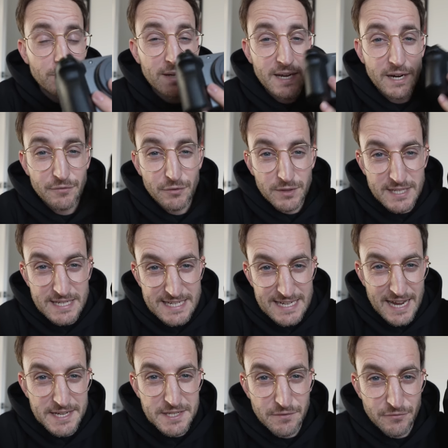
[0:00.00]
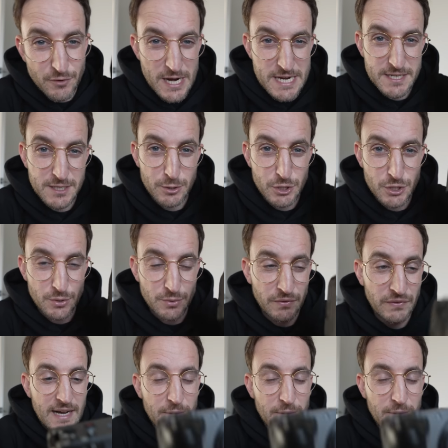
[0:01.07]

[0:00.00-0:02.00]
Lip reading: careful the size of rice you choose.